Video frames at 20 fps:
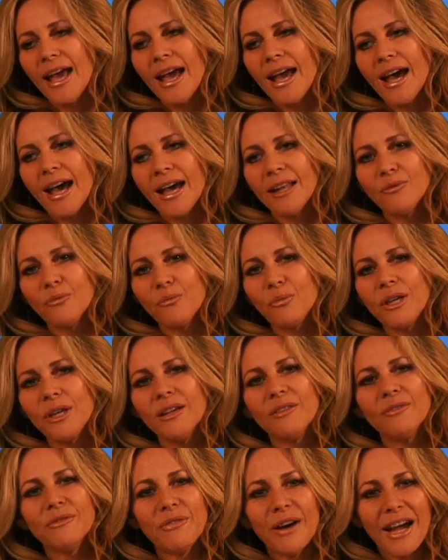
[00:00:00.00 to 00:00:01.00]
And
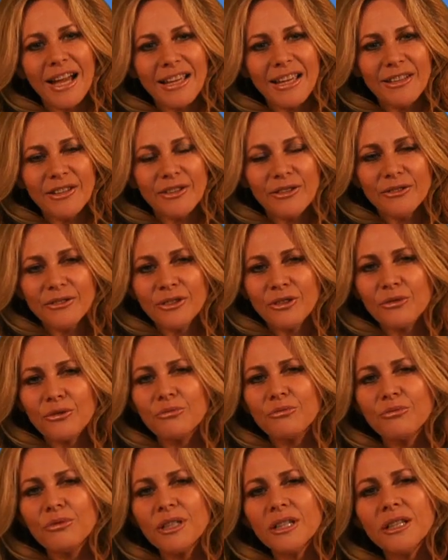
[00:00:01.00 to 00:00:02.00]
we invite you to
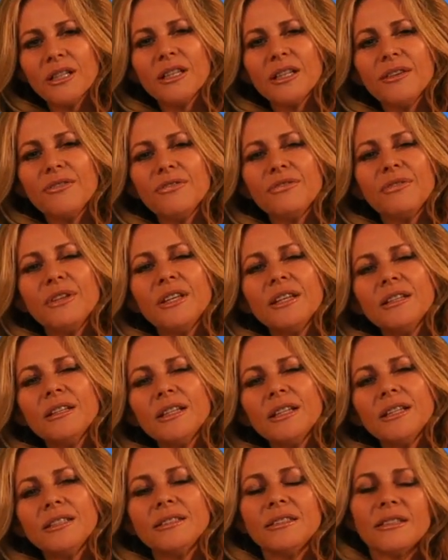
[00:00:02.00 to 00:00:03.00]
really
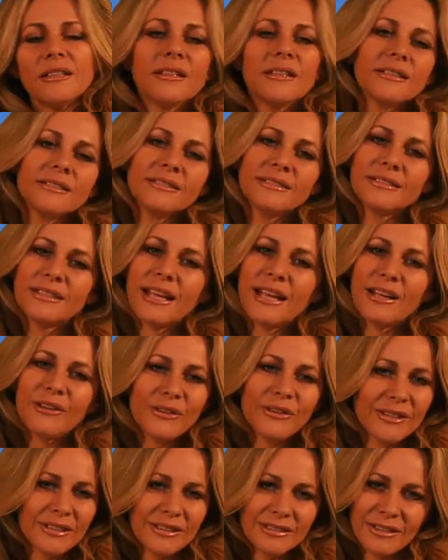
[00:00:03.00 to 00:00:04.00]
feel into the
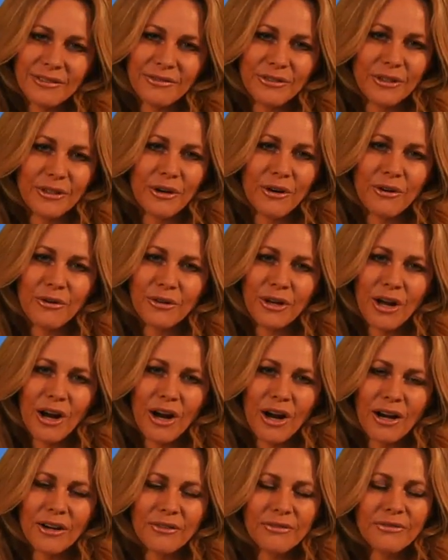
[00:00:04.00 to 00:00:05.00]
sacredness of your own
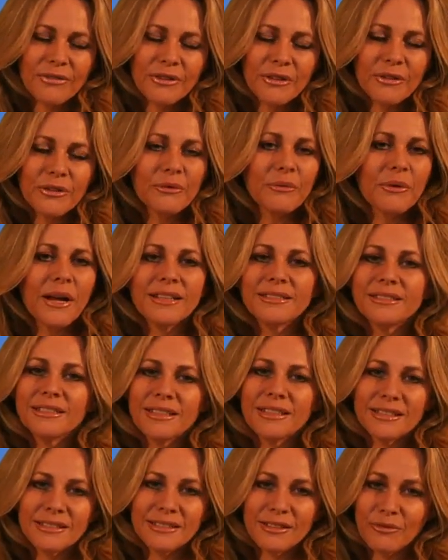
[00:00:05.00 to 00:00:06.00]
heart, feel the
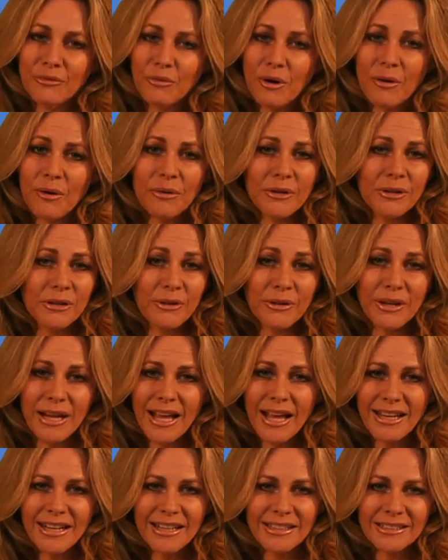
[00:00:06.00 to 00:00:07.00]
resonance of what we're
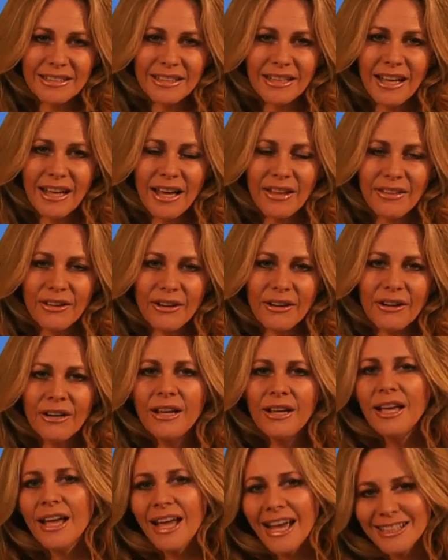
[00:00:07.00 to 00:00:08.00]
creating together,
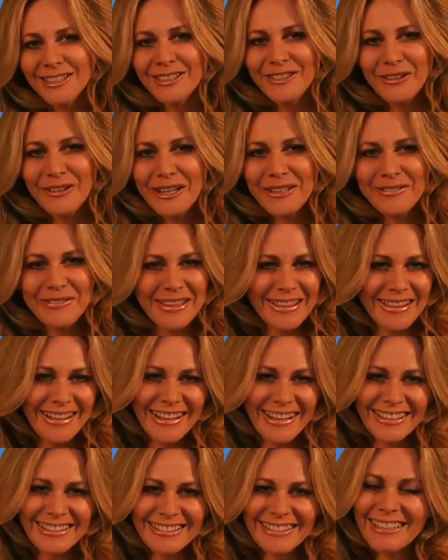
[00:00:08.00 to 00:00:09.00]
and join with
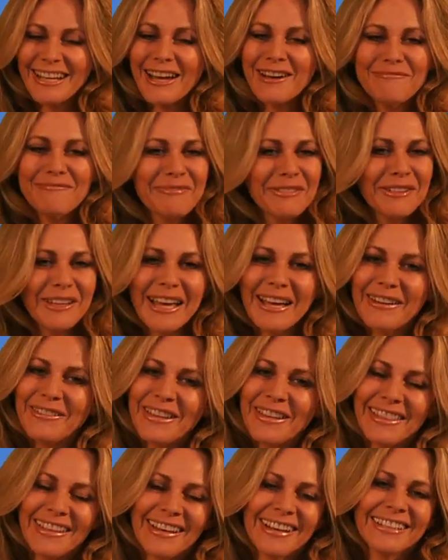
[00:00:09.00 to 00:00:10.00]
us. Come play
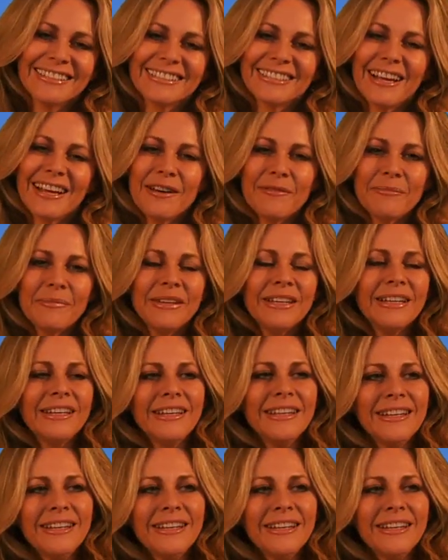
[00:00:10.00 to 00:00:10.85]
with us. Come